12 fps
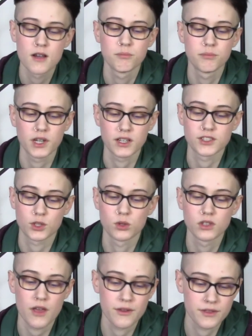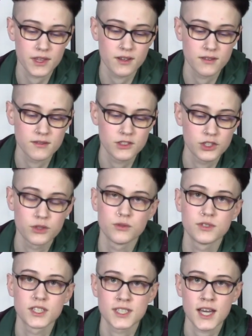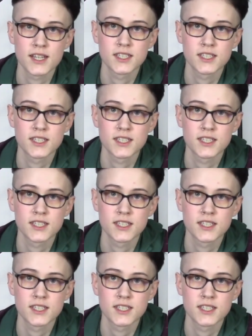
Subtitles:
but it's a whole other thing to decide